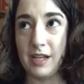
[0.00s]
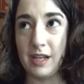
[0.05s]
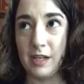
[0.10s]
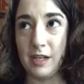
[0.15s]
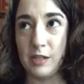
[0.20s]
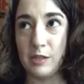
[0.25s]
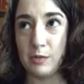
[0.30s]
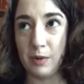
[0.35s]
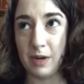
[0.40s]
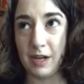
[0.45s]
in
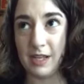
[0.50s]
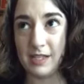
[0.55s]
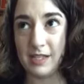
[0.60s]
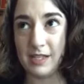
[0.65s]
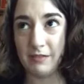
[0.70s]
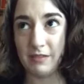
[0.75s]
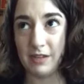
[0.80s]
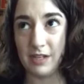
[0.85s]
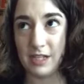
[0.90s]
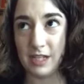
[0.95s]

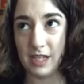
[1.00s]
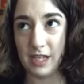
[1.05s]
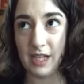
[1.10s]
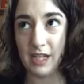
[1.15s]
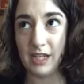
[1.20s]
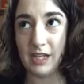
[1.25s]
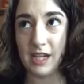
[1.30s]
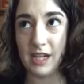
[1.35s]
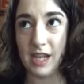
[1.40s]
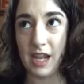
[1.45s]

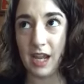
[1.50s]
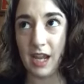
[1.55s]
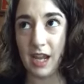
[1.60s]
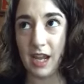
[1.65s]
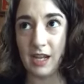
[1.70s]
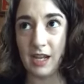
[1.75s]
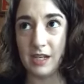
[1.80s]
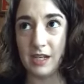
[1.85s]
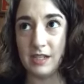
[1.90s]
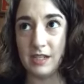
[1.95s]
2017,
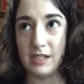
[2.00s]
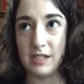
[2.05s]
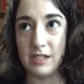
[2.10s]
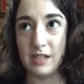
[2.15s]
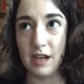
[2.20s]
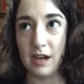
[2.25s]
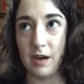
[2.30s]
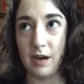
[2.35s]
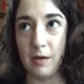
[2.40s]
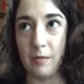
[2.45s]
and
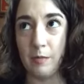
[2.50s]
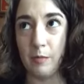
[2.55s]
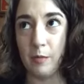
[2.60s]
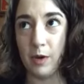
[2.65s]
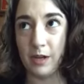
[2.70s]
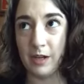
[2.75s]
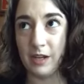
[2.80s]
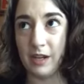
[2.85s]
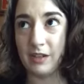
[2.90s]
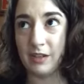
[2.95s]
um,
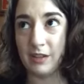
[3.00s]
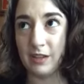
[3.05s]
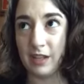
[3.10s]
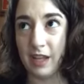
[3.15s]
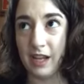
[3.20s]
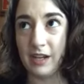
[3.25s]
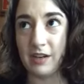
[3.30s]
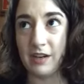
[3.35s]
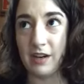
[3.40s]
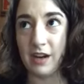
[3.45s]
one year
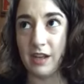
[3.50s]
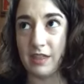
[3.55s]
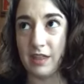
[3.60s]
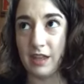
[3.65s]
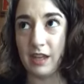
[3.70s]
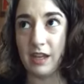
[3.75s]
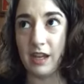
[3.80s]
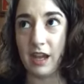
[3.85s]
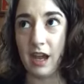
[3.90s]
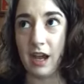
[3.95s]
later, I
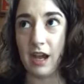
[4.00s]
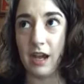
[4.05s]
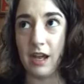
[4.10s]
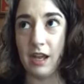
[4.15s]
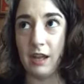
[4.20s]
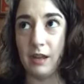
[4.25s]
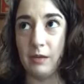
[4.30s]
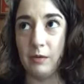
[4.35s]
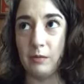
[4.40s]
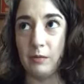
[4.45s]
think
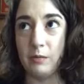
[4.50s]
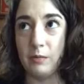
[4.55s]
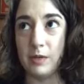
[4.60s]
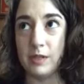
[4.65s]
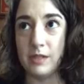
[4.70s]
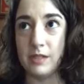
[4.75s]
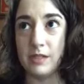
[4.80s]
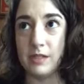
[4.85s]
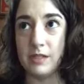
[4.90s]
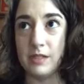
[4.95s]
I
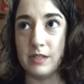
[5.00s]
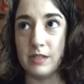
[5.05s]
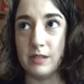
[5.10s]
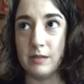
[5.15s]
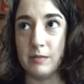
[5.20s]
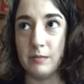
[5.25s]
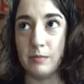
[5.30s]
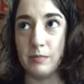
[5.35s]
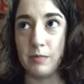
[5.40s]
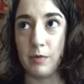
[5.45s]
was
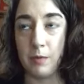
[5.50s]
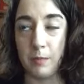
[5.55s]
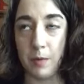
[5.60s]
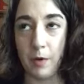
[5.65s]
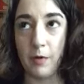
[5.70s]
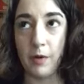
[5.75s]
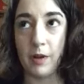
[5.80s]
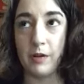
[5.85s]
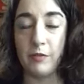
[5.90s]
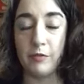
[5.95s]

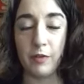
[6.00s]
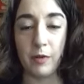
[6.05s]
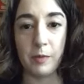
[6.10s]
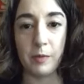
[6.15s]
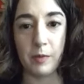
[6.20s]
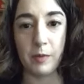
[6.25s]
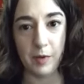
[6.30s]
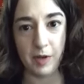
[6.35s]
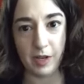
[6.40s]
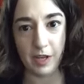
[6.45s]
promoted from
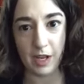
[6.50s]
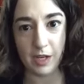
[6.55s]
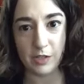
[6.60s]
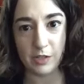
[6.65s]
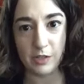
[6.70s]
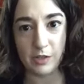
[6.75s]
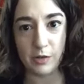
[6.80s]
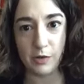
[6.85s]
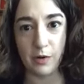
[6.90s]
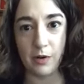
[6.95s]

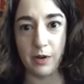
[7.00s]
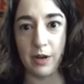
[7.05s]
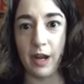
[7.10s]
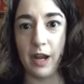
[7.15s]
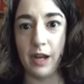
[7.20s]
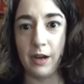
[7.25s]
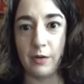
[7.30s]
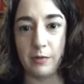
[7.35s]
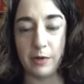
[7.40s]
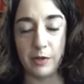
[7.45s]
communications
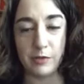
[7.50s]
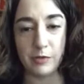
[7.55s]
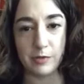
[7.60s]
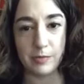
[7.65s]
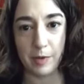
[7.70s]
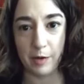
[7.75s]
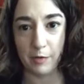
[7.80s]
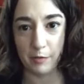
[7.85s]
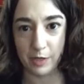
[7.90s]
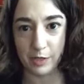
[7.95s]
coordinator, which was
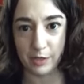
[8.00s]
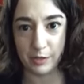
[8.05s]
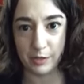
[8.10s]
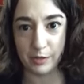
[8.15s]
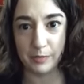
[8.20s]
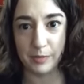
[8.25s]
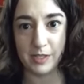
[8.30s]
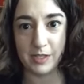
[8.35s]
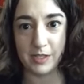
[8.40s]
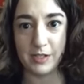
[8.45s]
my original
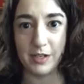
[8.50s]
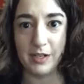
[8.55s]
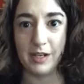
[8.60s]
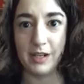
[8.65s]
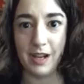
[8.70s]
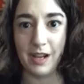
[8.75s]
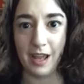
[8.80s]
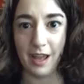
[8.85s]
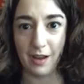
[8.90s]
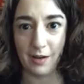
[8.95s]
position
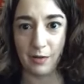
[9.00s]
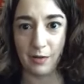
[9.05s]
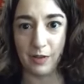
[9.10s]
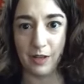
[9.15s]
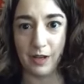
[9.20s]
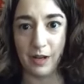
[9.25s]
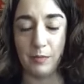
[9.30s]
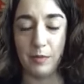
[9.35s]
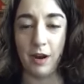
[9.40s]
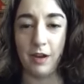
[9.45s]
at Holy
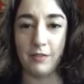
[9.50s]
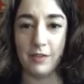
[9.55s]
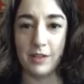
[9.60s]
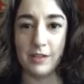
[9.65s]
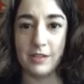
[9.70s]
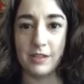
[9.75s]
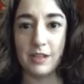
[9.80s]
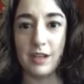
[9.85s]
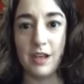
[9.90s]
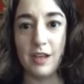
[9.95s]
Name
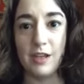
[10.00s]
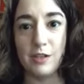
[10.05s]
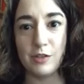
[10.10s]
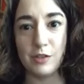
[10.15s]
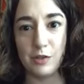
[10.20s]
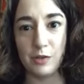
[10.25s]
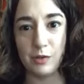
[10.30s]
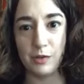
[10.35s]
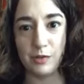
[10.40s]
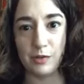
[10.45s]
Province,
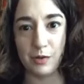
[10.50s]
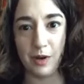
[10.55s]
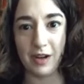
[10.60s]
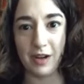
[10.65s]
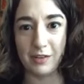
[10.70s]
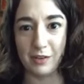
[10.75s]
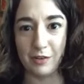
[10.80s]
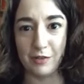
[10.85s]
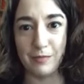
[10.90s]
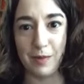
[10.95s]
to
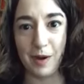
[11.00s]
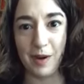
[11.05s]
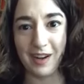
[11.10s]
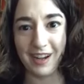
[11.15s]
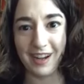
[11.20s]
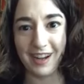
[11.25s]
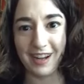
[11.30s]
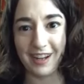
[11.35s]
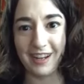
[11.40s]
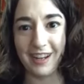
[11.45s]
director of
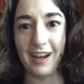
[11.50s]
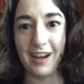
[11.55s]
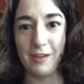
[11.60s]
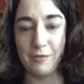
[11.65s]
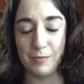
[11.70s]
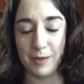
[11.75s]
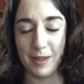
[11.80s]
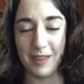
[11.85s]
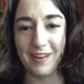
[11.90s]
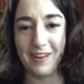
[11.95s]
marketing, and I've
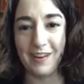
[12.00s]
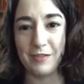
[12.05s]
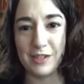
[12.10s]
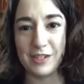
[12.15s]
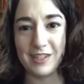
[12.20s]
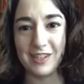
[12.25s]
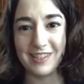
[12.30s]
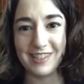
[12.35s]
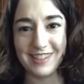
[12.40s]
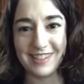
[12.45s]
been there ever
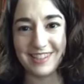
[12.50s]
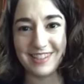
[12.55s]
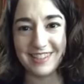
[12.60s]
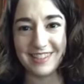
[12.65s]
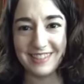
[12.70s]
since.